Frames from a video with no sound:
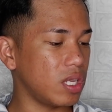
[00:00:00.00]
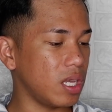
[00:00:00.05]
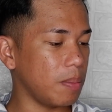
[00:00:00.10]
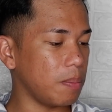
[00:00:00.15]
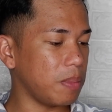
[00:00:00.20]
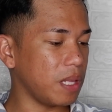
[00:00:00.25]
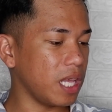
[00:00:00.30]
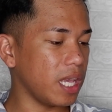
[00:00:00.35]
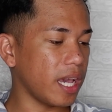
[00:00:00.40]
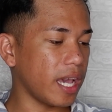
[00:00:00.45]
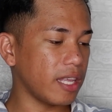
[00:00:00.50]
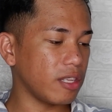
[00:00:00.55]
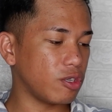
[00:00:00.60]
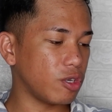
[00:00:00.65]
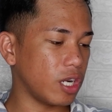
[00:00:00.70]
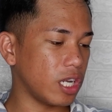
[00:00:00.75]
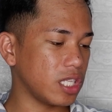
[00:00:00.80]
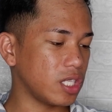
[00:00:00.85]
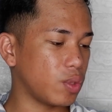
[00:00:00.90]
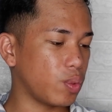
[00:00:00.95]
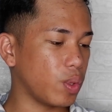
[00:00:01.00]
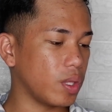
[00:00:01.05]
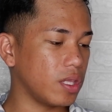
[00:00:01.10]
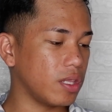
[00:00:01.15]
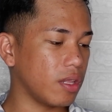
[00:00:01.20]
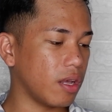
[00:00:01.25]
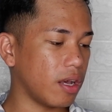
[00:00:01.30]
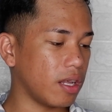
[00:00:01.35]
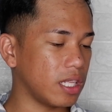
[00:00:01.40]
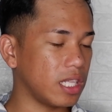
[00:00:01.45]
deeply hydrates with
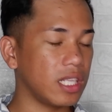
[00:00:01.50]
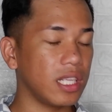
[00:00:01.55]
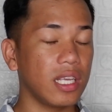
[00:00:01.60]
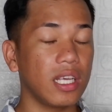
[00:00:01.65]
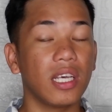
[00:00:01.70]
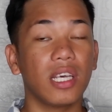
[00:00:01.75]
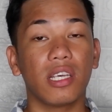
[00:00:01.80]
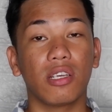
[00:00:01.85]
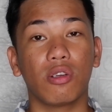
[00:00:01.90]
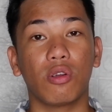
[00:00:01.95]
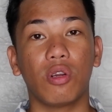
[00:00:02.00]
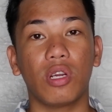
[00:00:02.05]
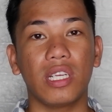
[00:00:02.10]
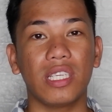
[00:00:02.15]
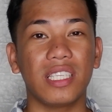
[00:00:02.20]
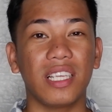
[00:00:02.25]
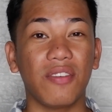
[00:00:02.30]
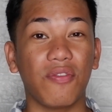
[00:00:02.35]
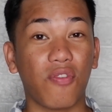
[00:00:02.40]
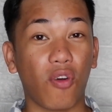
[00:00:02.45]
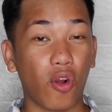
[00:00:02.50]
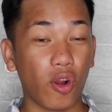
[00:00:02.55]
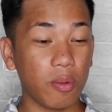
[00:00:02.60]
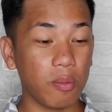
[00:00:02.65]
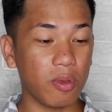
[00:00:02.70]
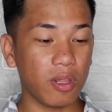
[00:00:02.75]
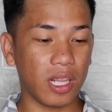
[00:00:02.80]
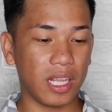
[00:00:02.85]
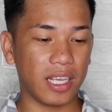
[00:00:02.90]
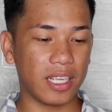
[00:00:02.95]
non-greasy
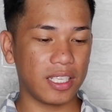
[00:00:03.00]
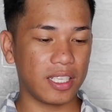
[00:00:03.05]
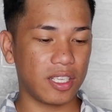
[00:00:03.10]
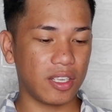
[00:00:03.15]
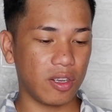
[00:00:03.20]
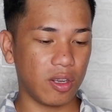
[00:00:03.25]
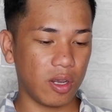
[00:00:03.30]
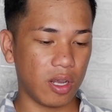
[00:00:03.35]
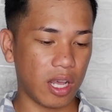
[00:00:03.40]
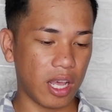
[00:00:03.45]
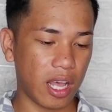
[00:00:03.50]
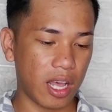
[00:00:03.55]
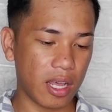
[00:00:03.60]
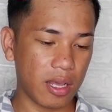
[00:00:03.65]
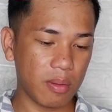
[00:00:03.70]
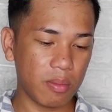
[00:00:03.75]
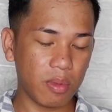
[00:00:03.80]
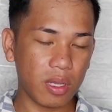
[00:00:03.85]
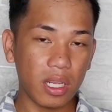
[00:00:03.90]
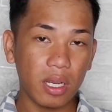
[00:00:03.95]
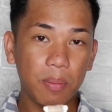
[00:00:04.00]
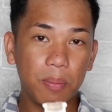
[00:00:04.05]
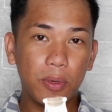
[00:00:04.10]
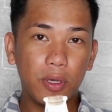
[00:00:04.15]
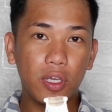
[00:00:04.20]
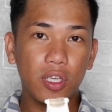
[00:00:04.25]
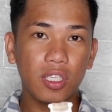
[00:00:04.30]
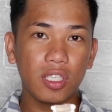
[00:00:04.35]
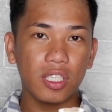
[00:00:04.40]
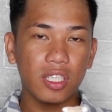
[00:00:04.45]
formula. So I'm gonna
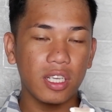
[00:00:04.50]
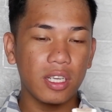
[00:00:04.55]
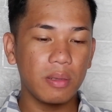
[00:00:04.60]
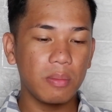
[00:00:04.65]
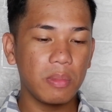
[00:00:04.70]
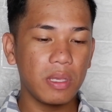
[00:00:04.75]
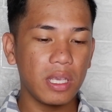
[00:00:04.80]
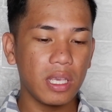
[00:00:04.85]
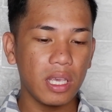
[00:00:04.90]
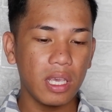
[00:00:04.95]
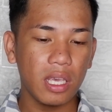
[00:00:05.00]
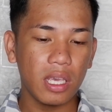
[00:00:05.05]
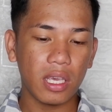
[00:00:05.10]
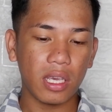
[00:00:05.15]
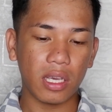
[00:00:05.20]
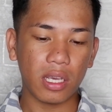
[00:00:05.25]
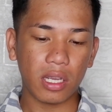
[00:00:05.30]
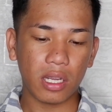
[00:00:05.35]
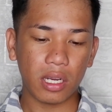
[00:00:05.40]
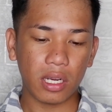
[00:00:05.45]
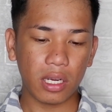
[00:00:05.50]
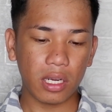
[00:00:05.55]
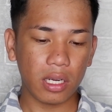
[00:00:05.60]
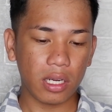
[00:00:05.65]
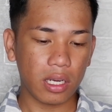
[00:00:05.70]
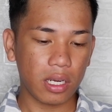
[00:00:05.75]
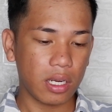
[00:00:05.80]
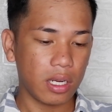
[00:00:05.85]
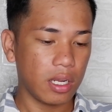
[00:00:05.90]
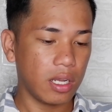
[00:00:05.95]
put some here
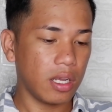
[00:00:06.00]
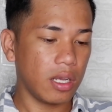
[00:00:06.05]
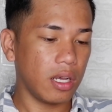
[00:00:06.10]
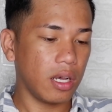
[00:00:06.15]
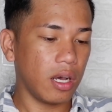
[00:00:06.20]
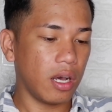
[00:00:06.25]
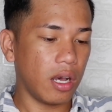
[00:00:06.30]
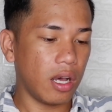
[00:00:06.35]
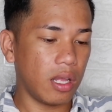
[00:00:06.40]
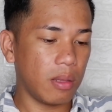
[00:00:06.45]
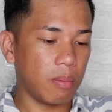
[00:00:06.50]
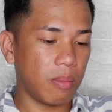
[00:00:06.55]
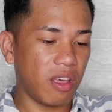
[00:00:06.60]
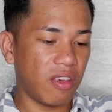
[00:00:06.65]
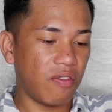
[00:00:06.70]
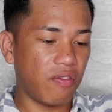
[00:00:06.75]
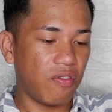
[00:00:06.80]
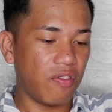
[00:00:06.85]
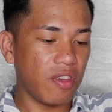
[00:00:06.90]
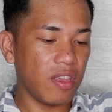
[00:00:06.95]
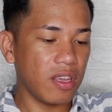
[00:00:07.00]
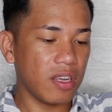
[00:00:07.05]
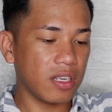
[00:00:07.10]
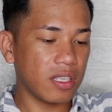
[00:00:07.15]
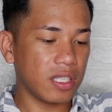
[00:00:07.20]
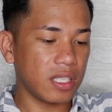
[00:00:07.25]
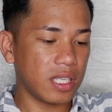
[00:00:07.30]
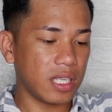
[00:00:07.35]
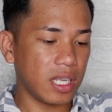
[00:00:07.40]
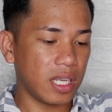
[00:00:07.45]
on my
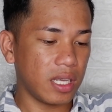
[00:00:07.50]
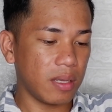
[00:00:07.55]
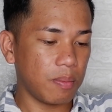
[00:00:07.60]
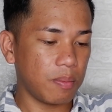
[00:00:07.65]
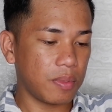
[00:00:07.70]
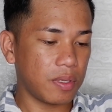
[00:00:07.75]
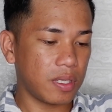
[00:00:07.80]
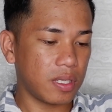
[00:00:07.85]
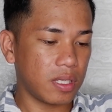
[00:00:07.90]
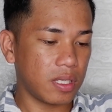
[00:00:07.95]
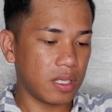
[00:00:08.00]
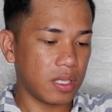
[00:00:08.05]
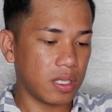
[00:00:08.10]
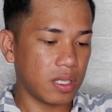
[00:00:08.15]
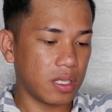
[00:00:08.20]
fingertips